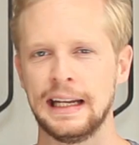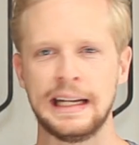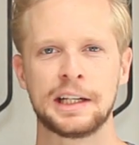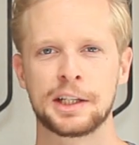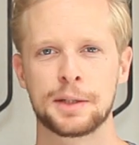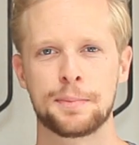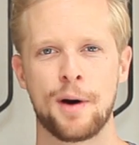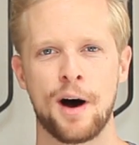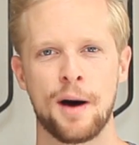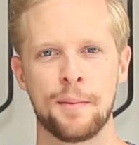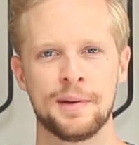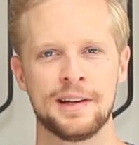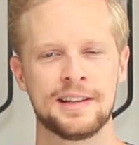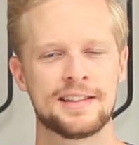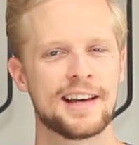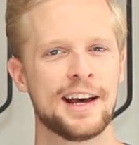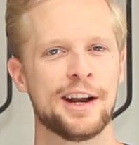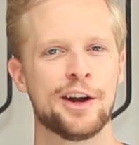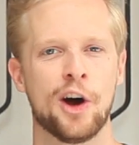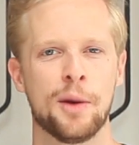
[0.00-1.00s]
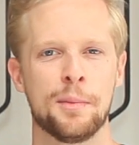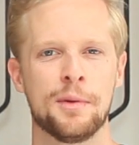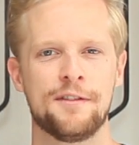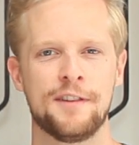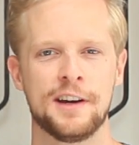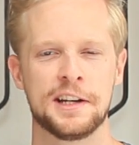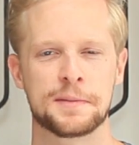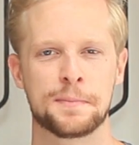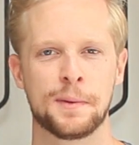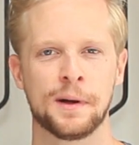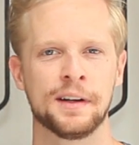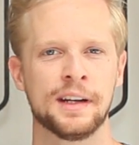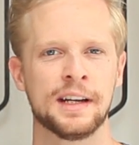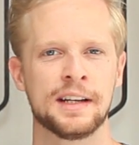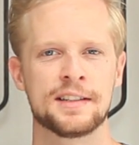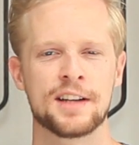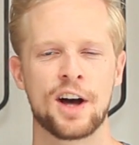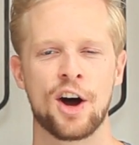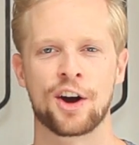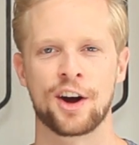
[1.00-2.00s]
legal departments and home affairs
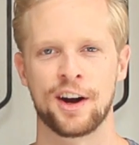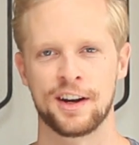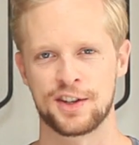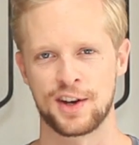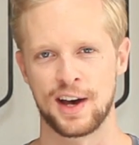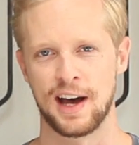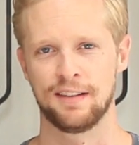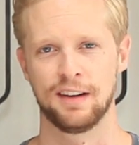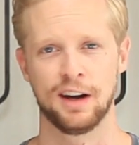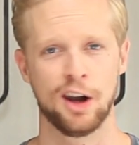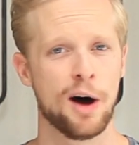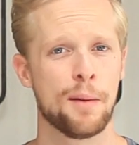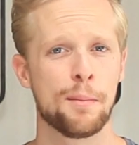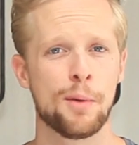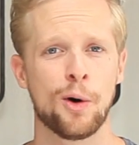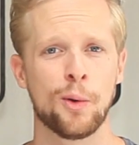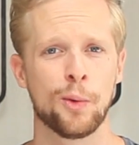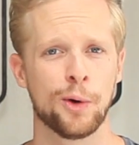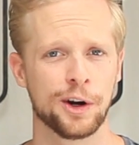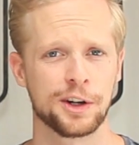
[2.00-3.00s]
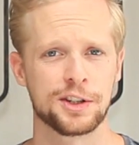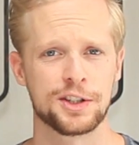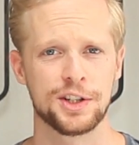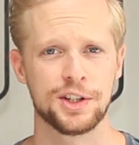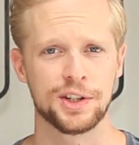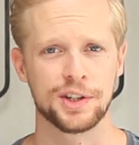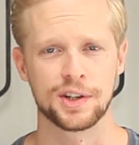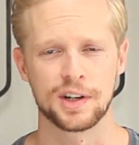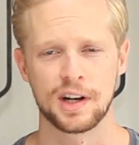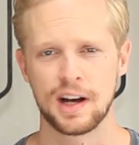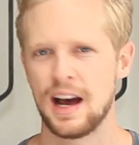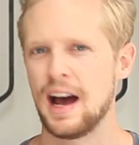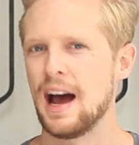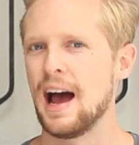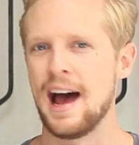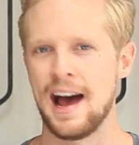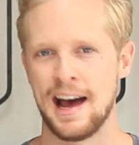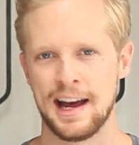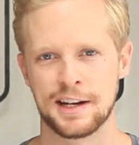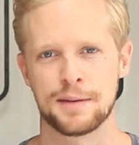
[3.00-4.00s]
buildings are going to have a lot more work to do,
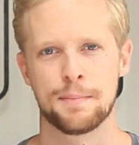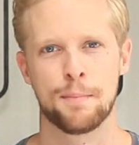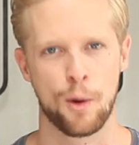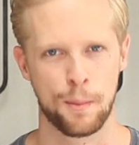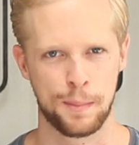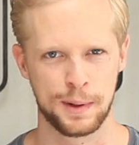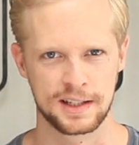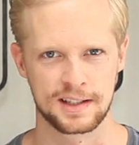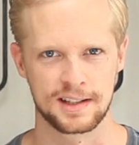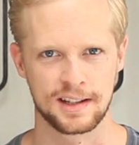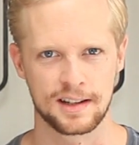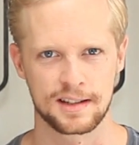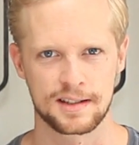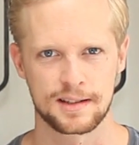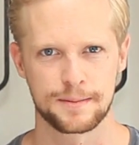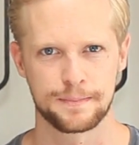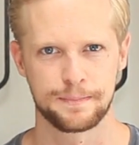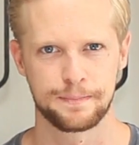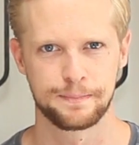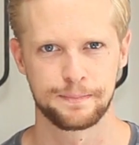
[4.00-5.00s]
and more business.